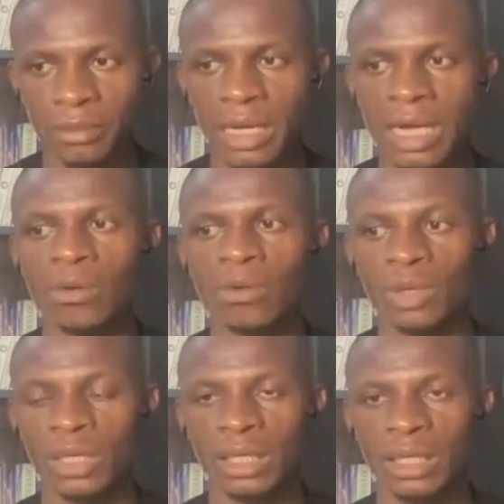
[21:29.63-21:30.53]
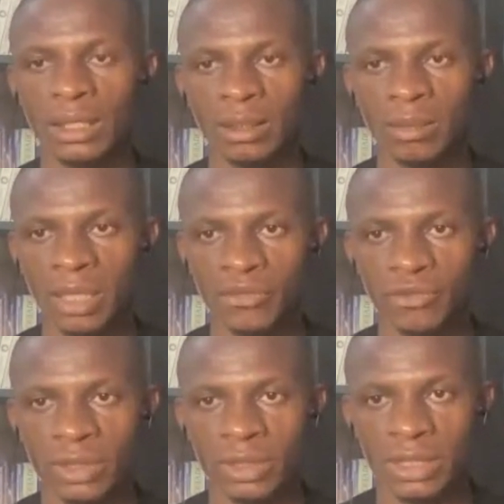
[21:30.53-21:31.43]
how quickly can they make a
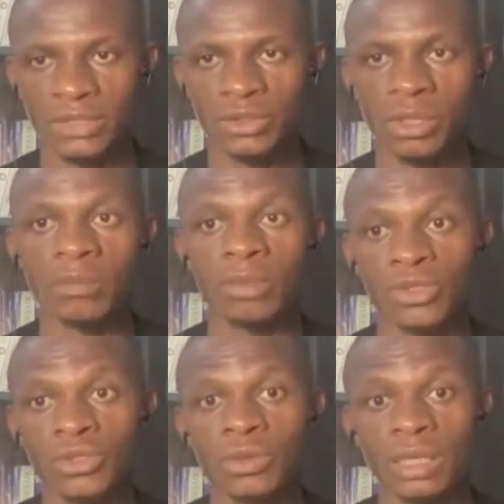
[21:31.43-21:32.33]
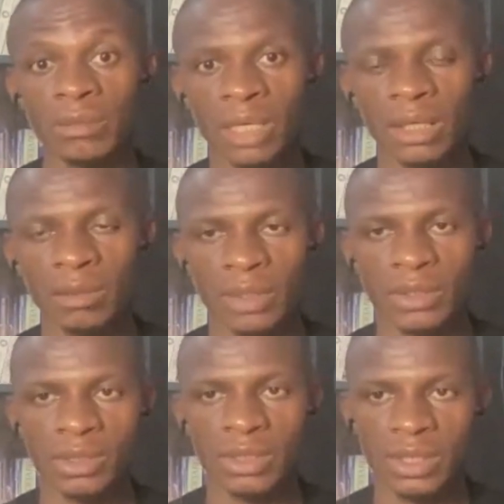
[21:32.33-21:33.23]
transaction, how much do I make per
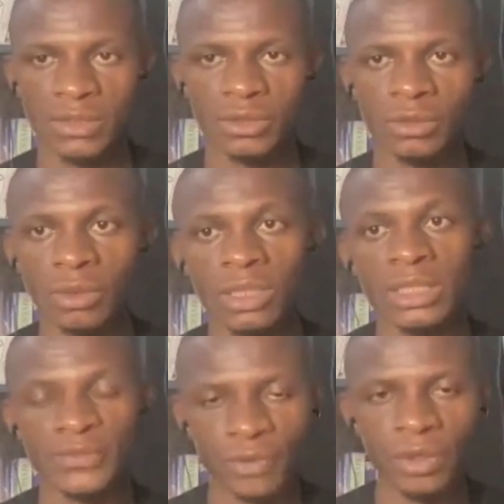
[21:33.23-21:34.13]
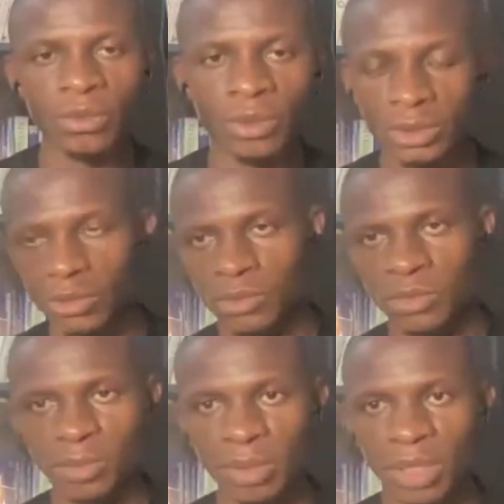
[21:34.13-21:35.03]
transaction, what is free, what could
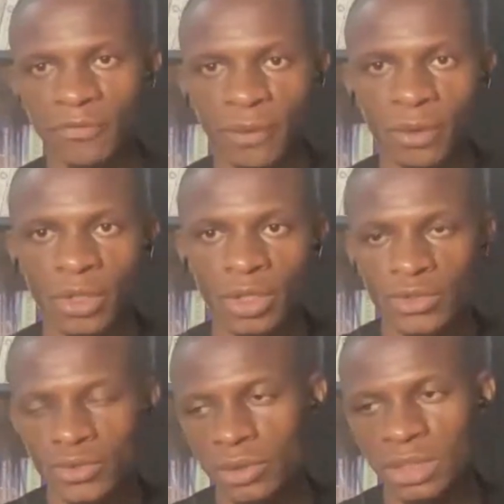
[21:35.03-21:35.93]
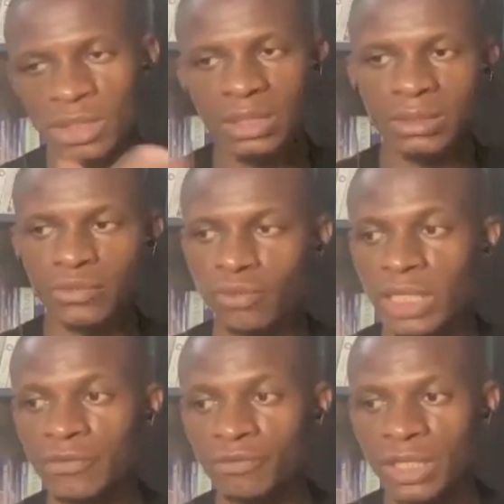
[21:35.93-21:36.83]
be paid for. So it's
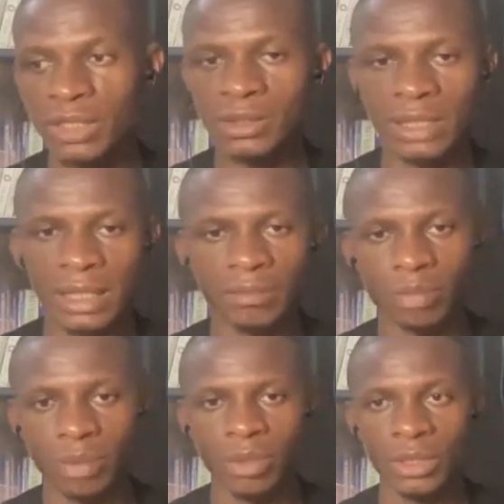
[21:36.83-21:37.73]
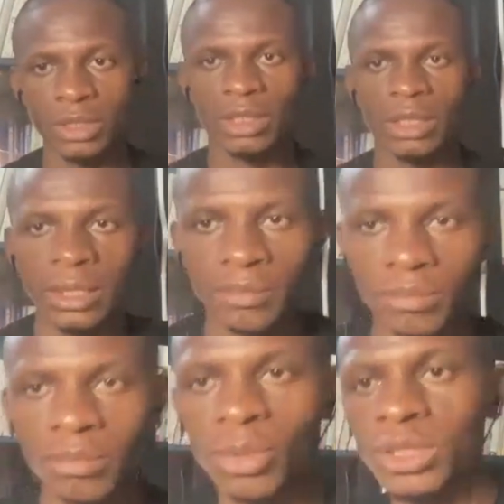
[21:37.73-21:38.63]
really, really like broad,
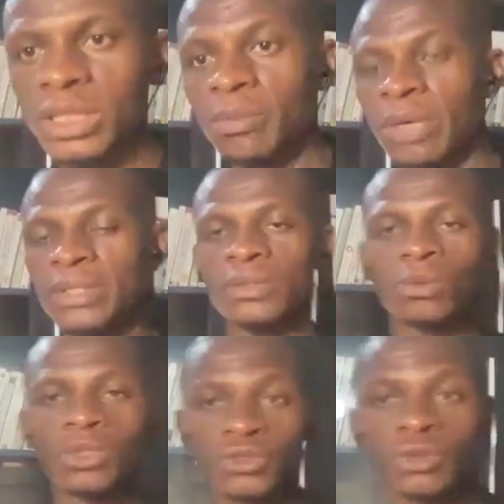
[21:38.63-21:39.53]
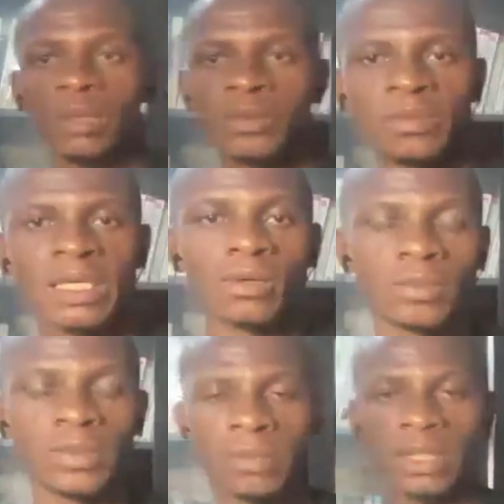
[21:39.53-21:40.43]
but it depends on what you're
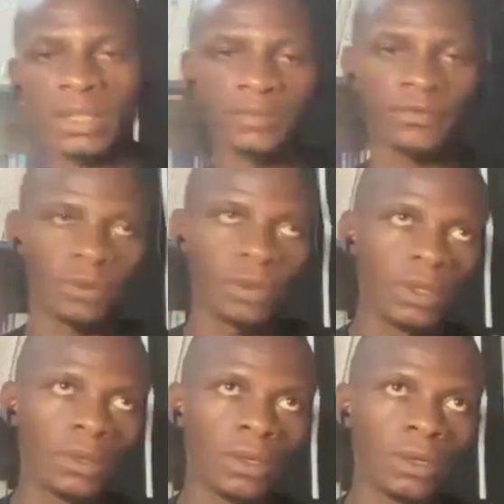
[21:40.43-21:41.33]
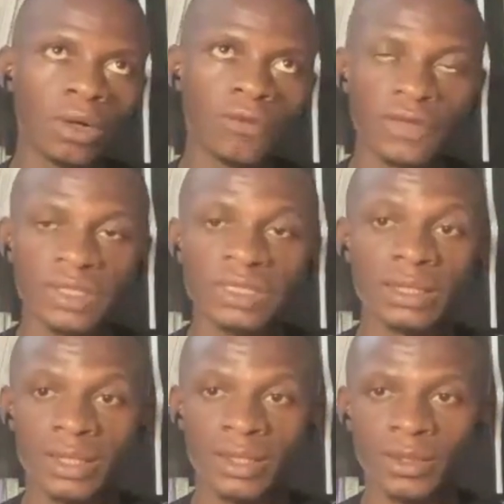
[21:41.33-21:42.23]
optimizing for. All
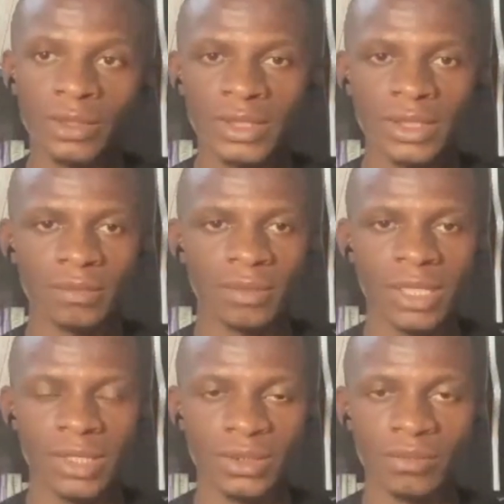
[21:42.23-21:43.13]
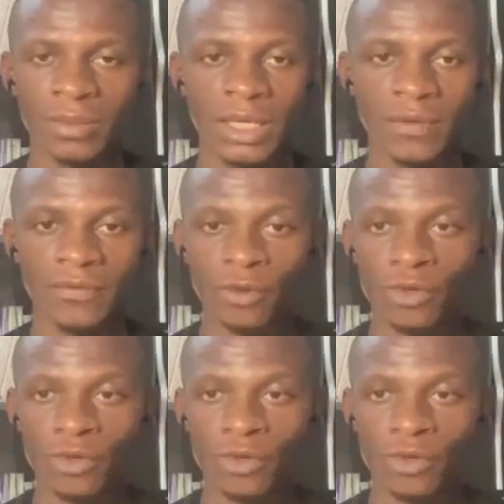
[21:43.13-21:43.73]
fintechs are not the same. There are some that are